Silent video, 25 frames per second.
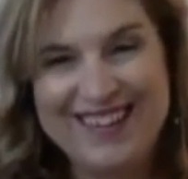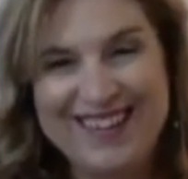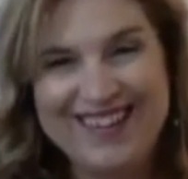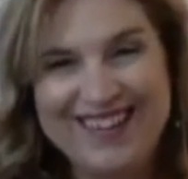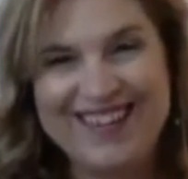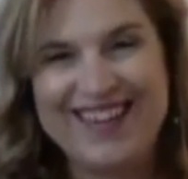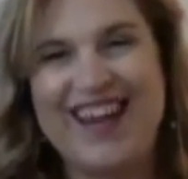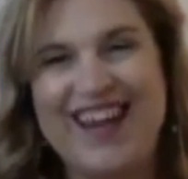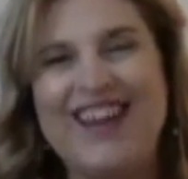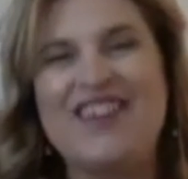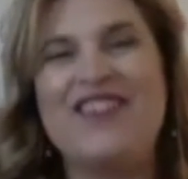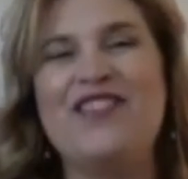
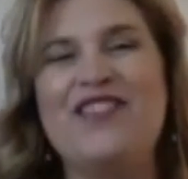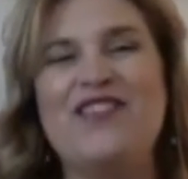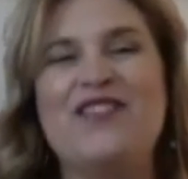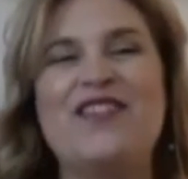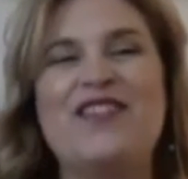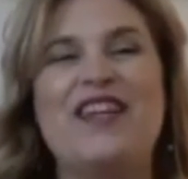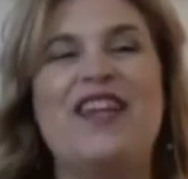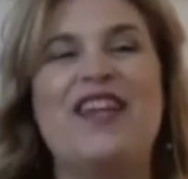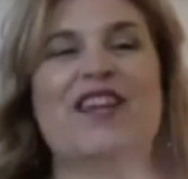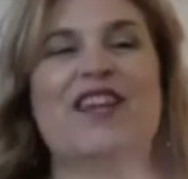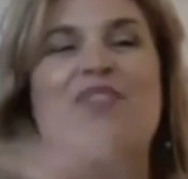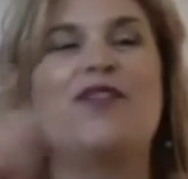and do
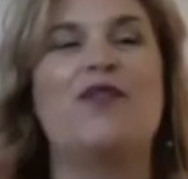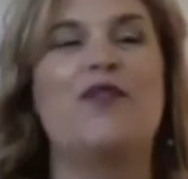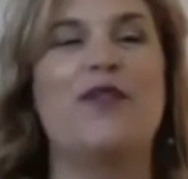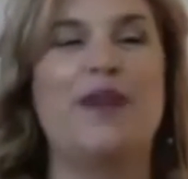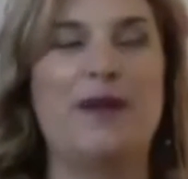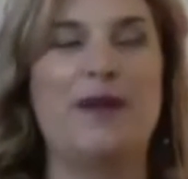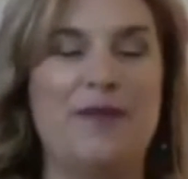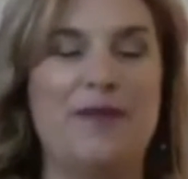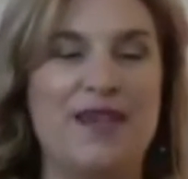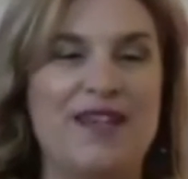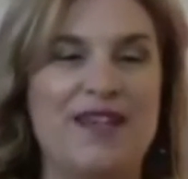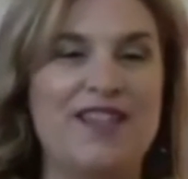day
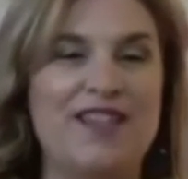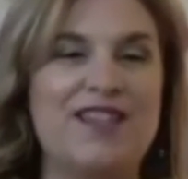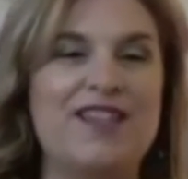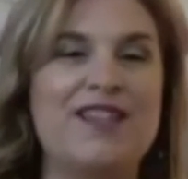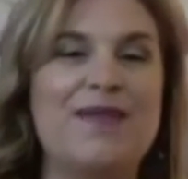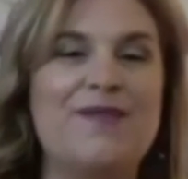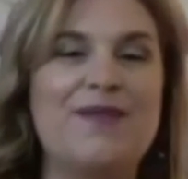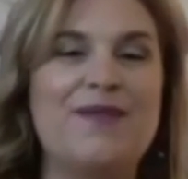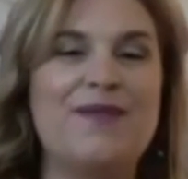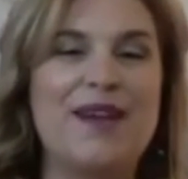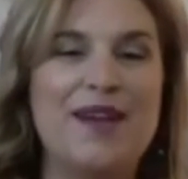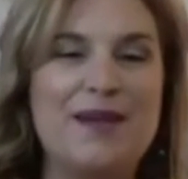3, because
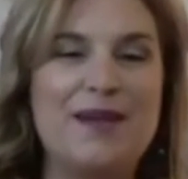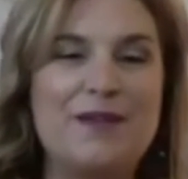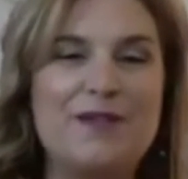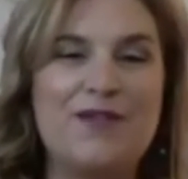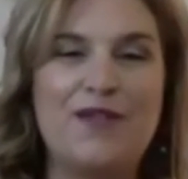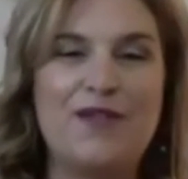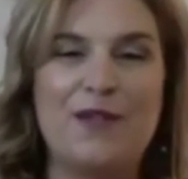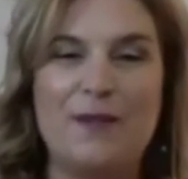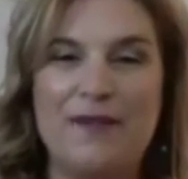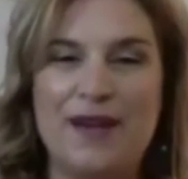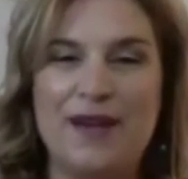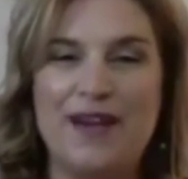sometimes
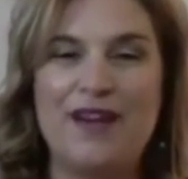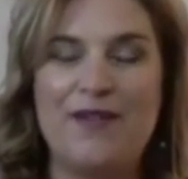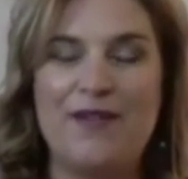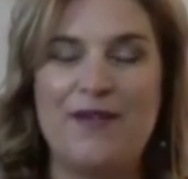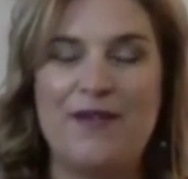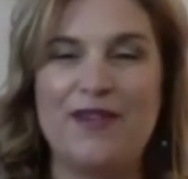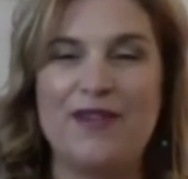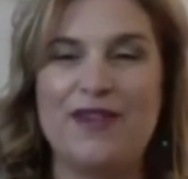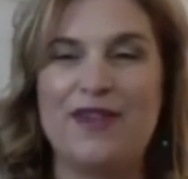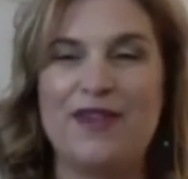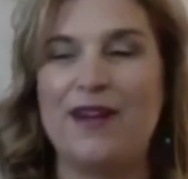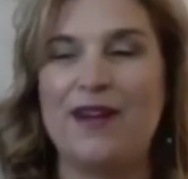for me
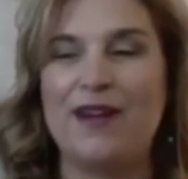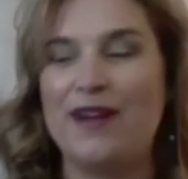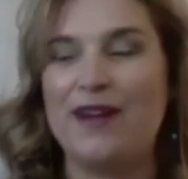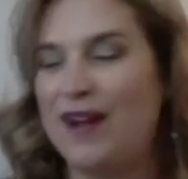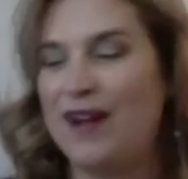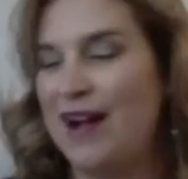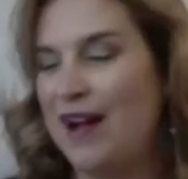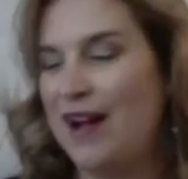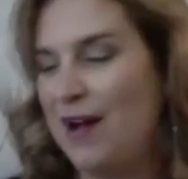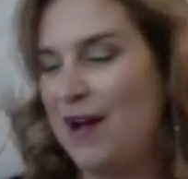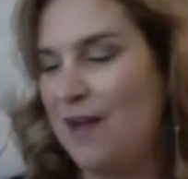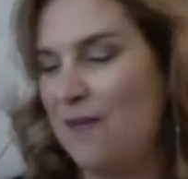with
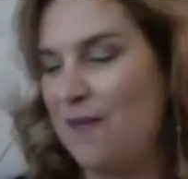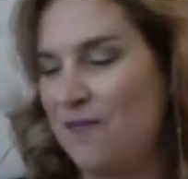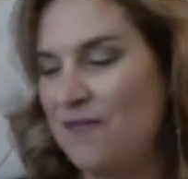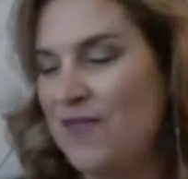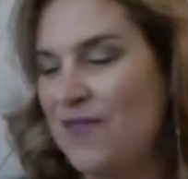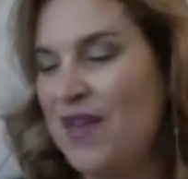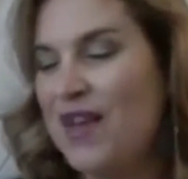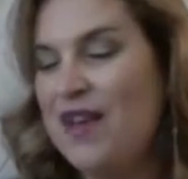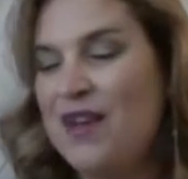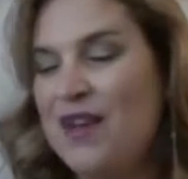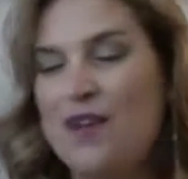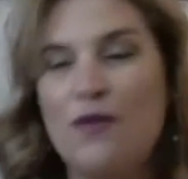
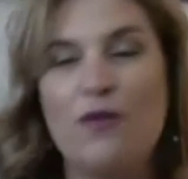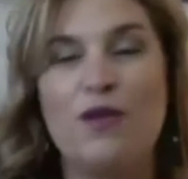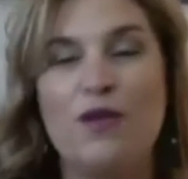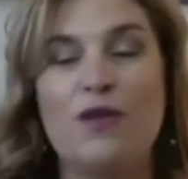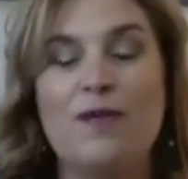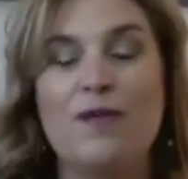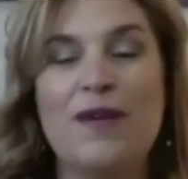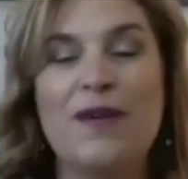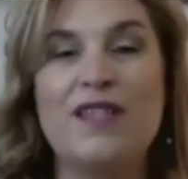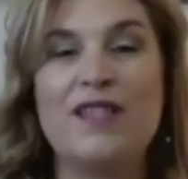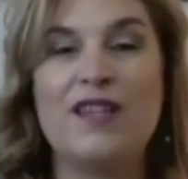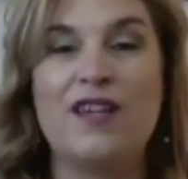
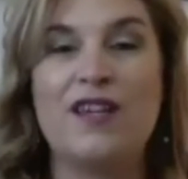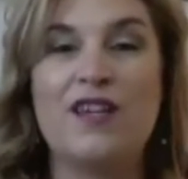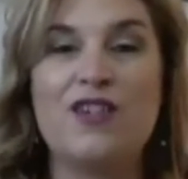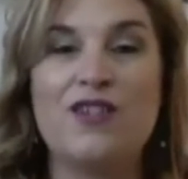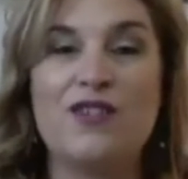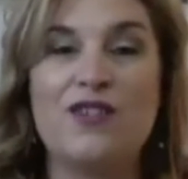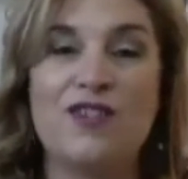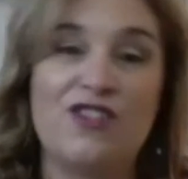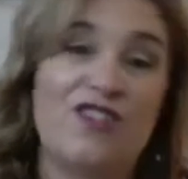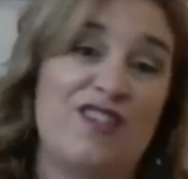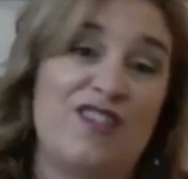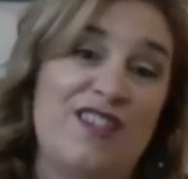my
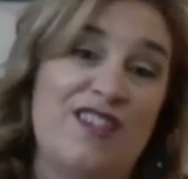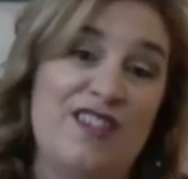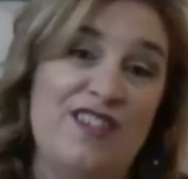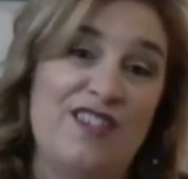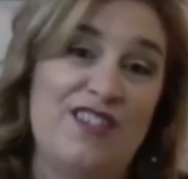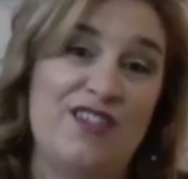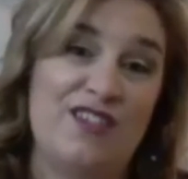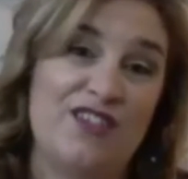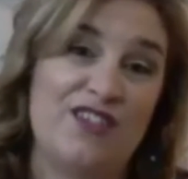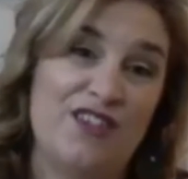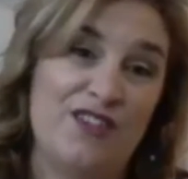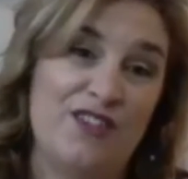schedule, it's just
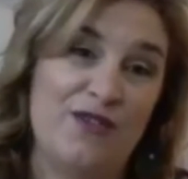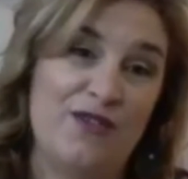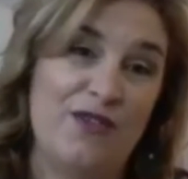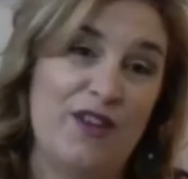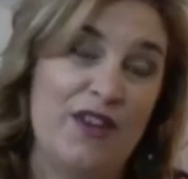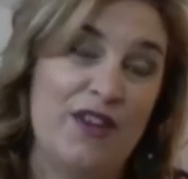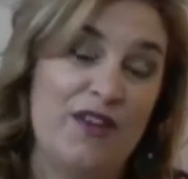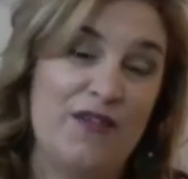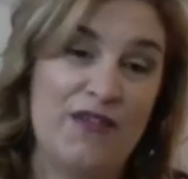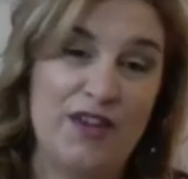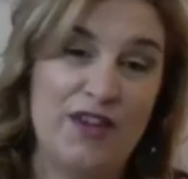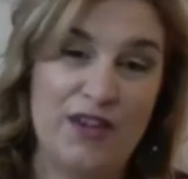easier to do all
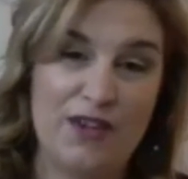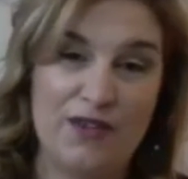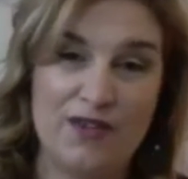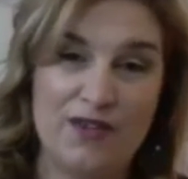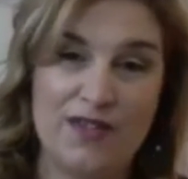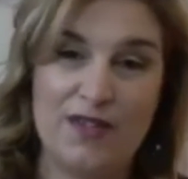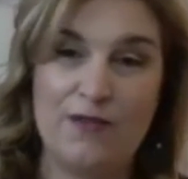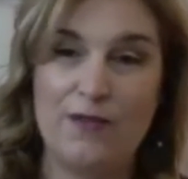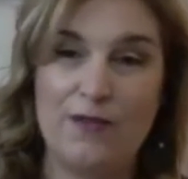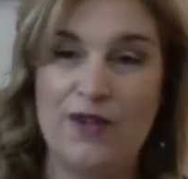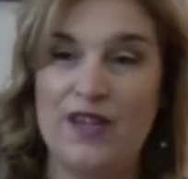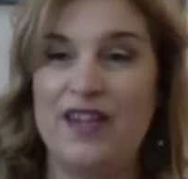the videos
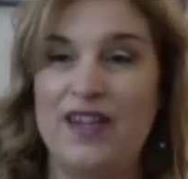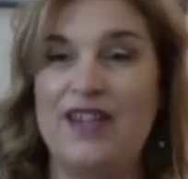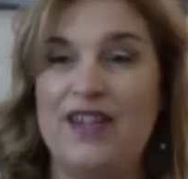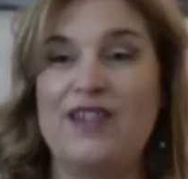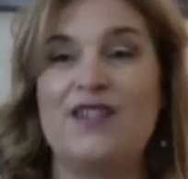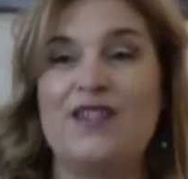in one day.